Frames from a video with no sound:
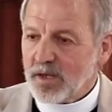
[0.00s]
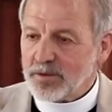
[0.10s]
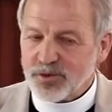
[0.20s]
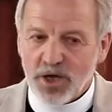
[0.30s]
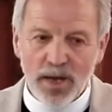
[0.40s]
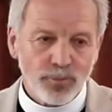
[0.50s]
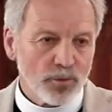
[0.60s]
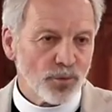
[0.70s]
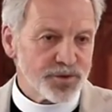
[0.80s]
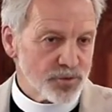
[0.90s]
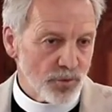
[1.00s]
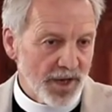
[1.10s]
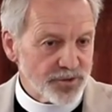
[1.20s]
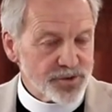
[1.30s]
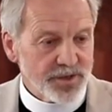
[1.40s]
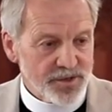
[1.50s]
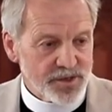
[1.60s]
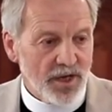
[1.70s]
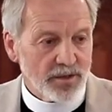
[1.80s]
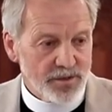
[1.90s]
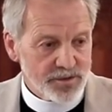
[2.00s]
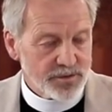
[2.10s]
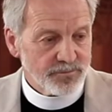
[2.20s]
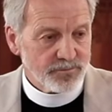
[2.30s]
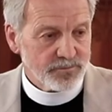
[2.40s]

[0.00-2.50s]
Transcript: And the chapel was drenched in silence.